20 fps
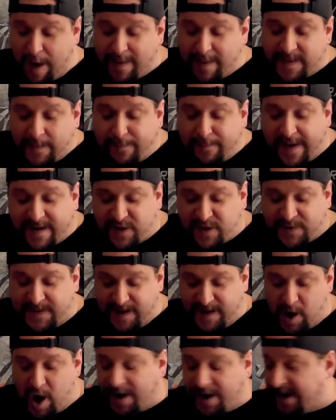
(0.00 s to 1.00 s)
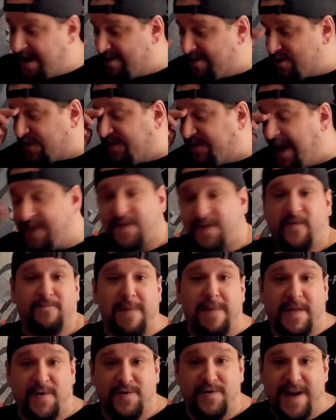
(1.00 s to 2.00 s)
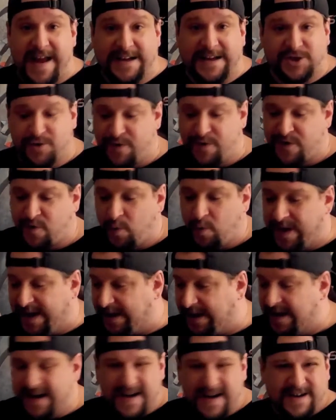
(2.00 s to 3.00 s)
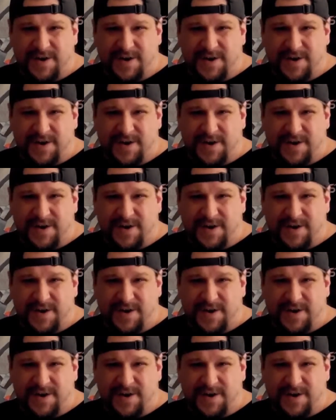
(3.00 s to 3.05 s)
probably the best thing on here is Death of Mother Nature Suite.